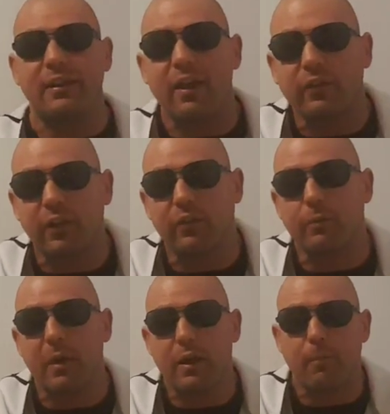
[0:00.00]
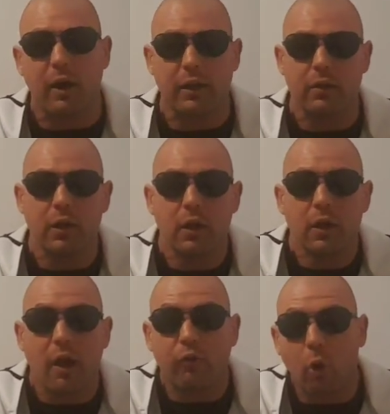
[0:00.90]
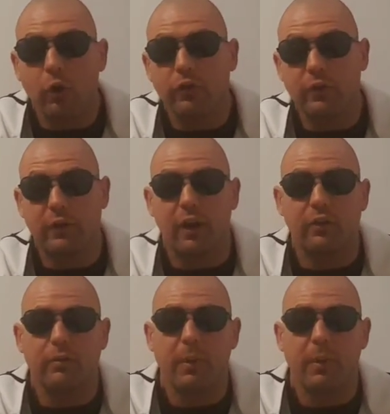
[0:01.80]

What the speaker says: desk doesn't make money? Of course it does.